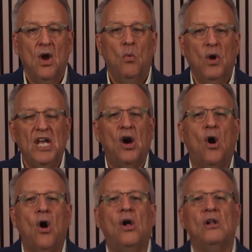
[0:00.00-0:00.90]
We
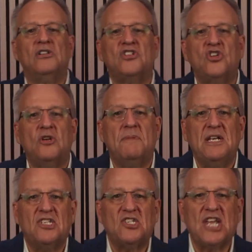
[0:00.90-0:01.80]
all should be
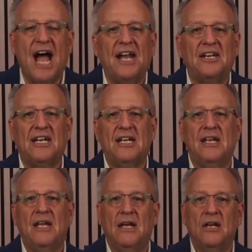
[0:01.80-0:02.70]

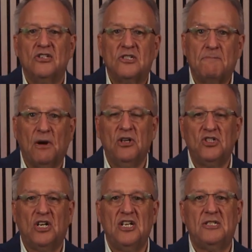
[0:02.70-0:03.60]
standing,
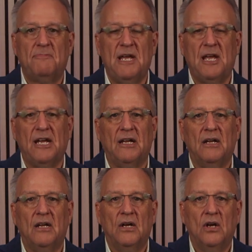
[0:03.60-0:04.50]
spiritually speaking,
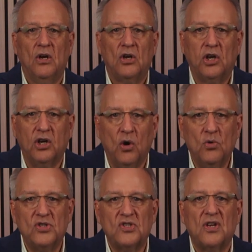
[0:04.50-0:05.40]

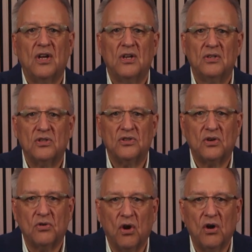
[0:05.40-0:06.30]
close to the
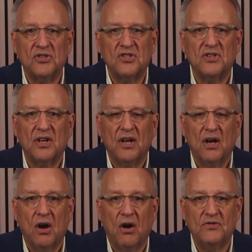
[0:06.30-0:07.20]
cross
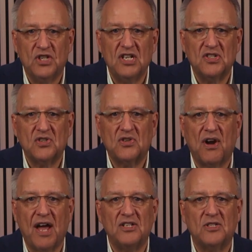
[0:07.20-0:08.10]
of Jesus
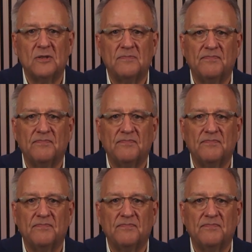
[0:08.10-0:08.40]
Christ,